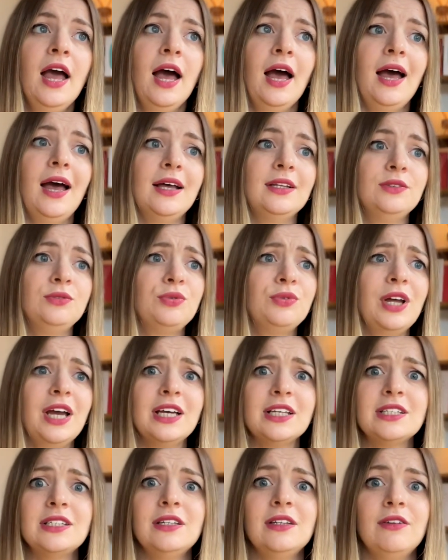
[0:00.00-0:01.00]
and
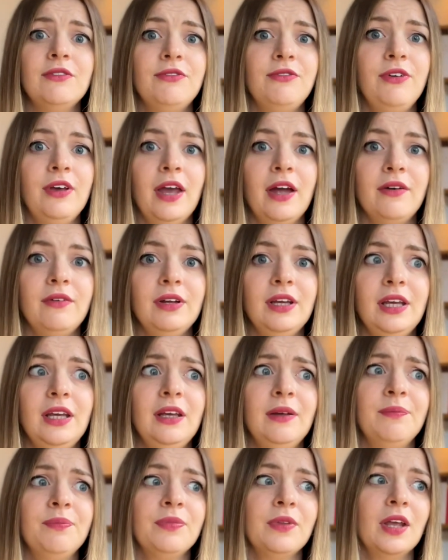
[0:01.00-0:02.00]
dress in a very